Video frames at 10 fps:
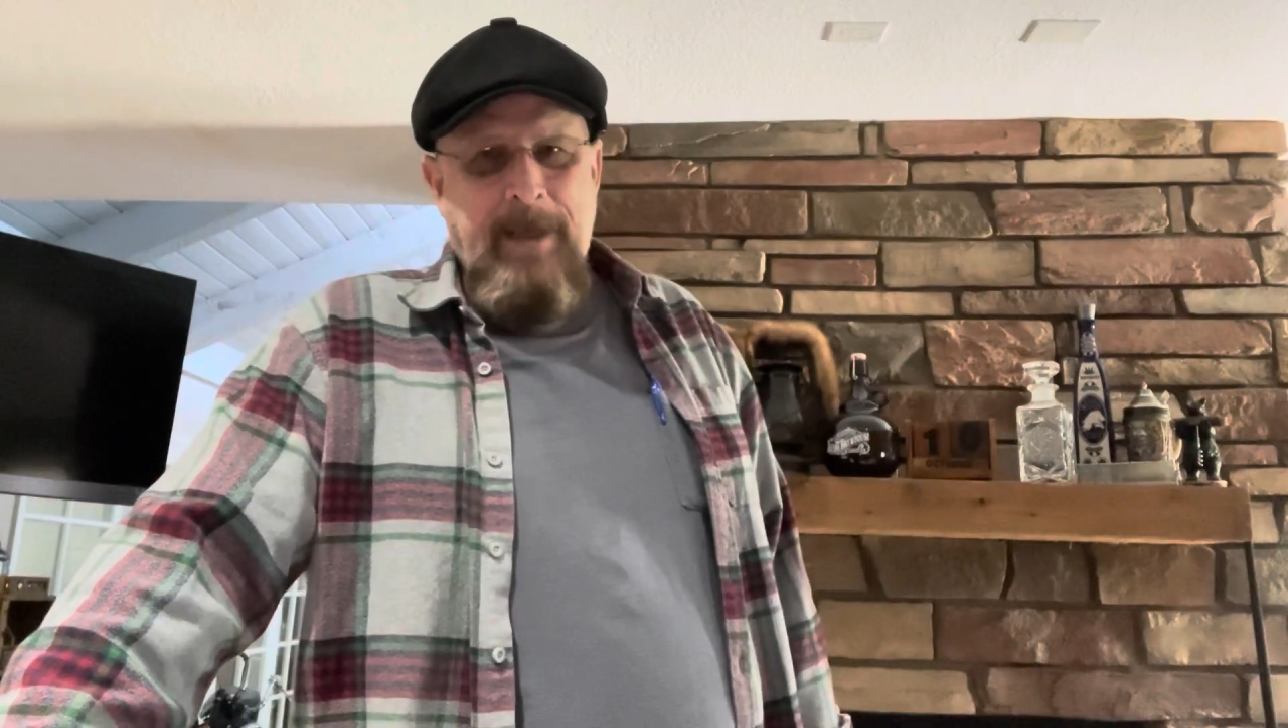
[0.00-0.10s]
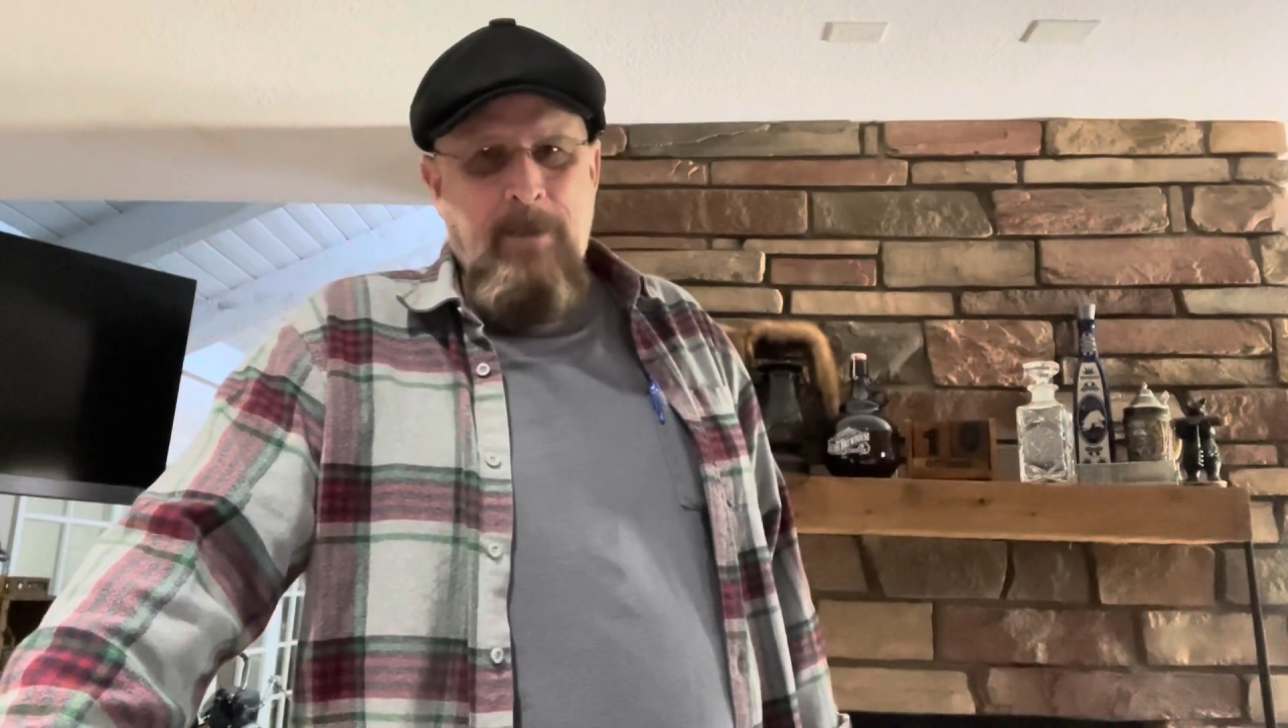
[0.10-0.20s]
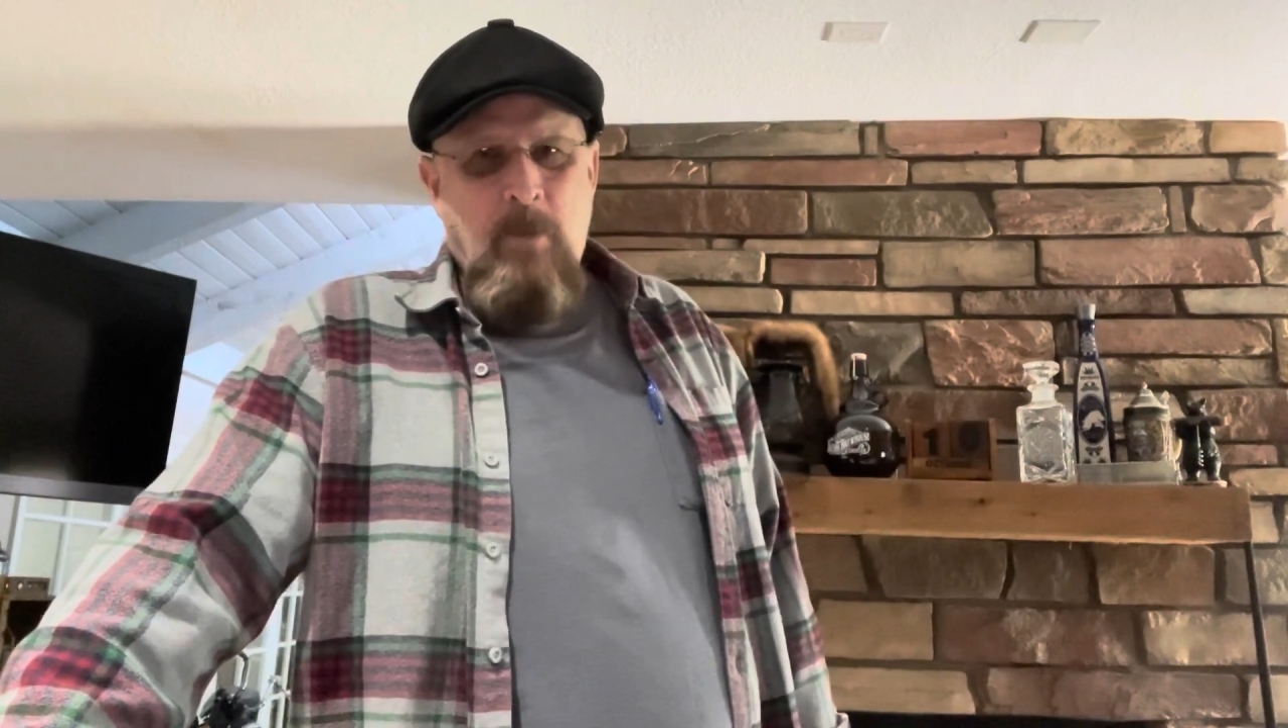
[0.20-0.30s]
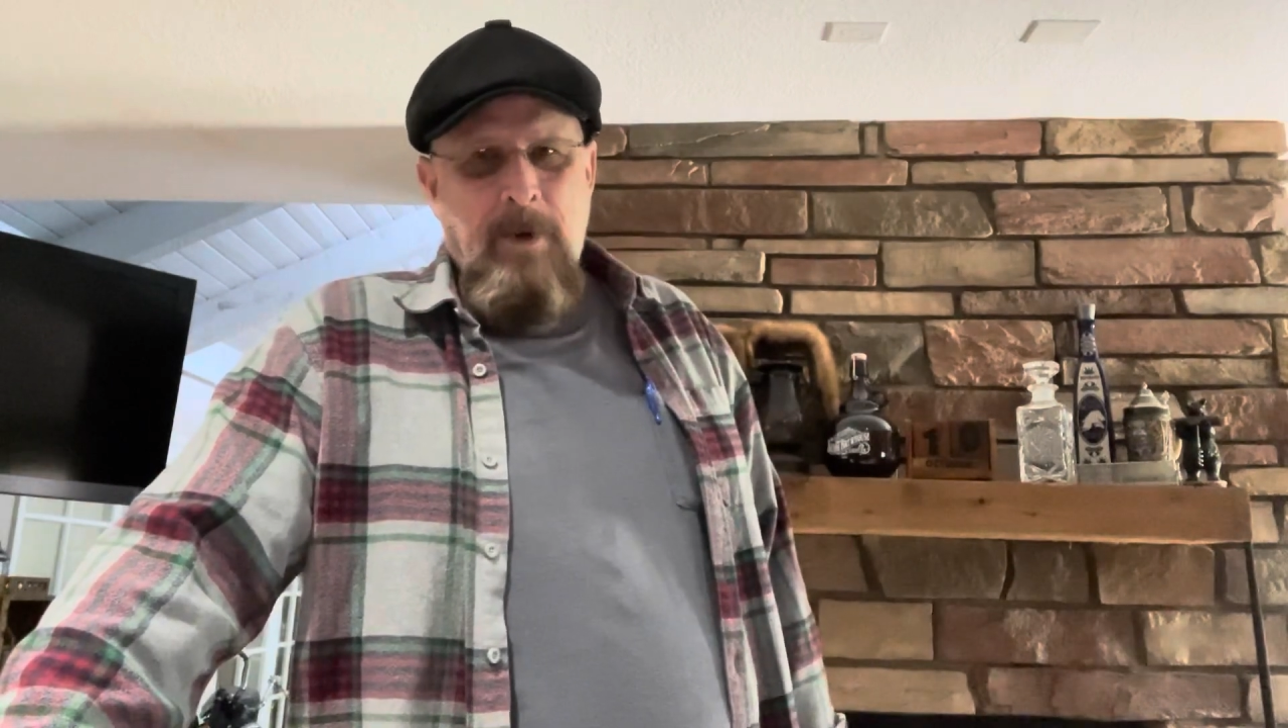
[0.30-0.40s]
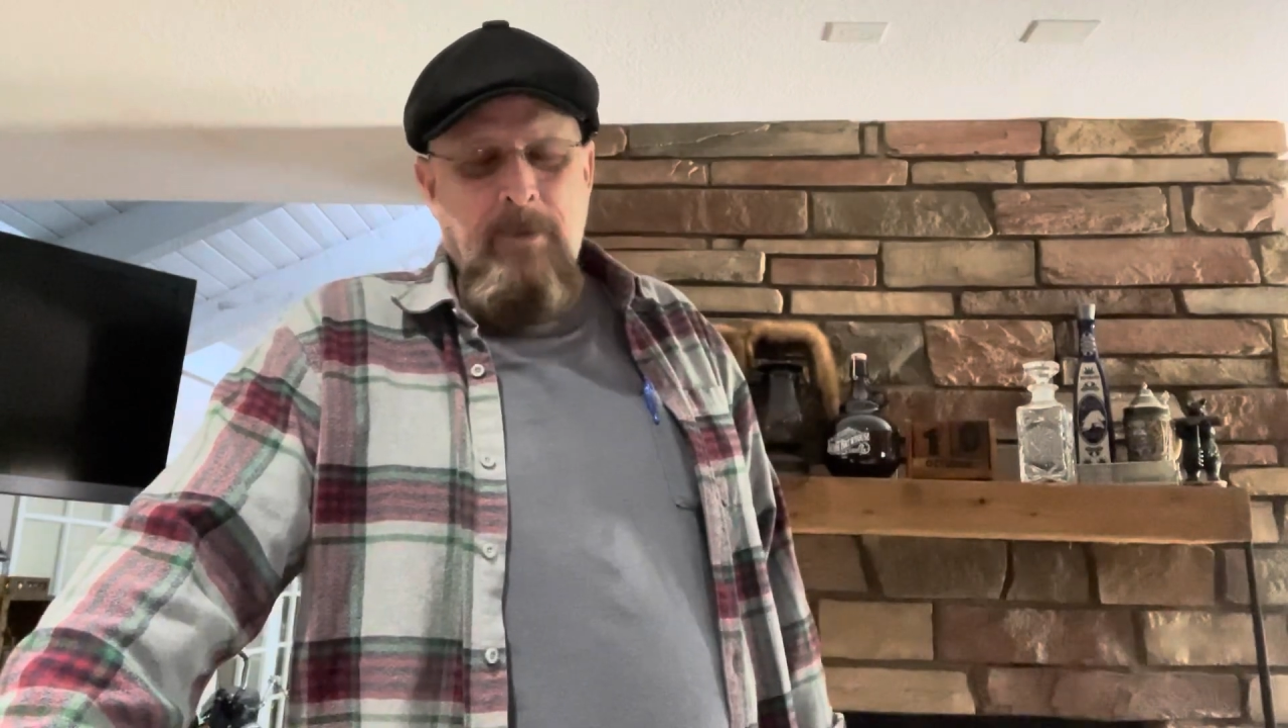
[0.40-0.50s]
had
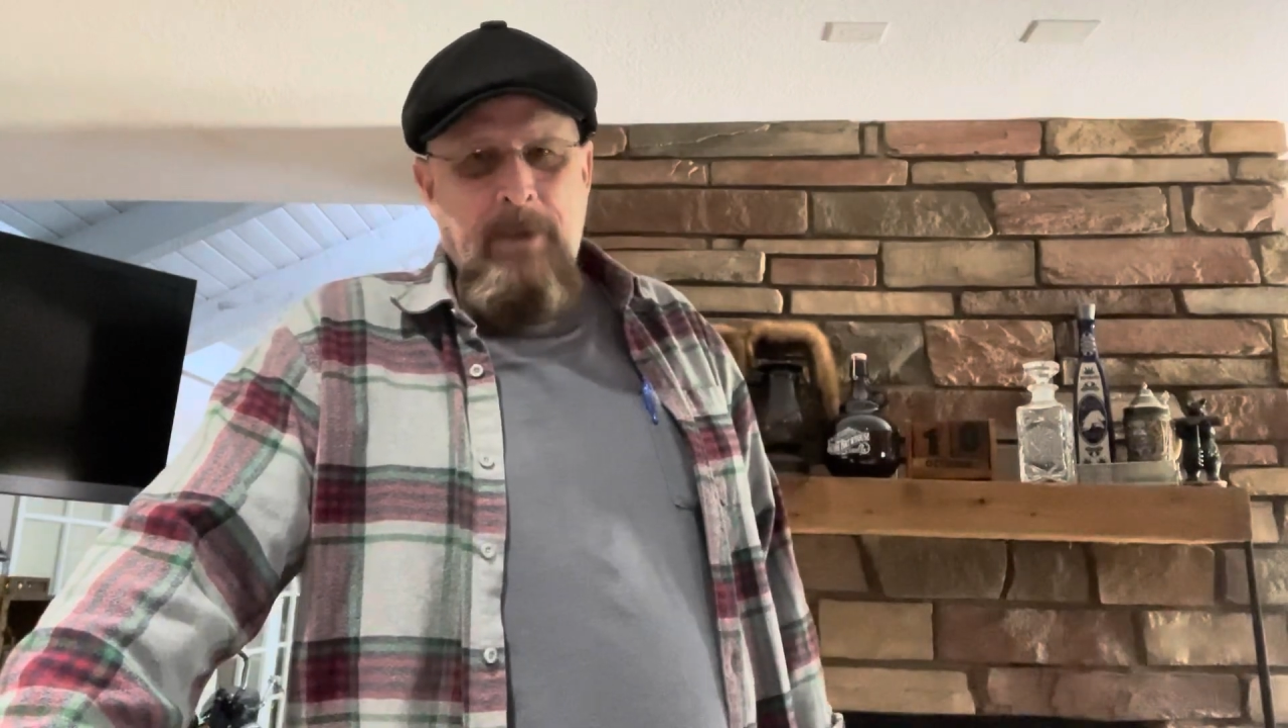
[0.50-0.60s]
a water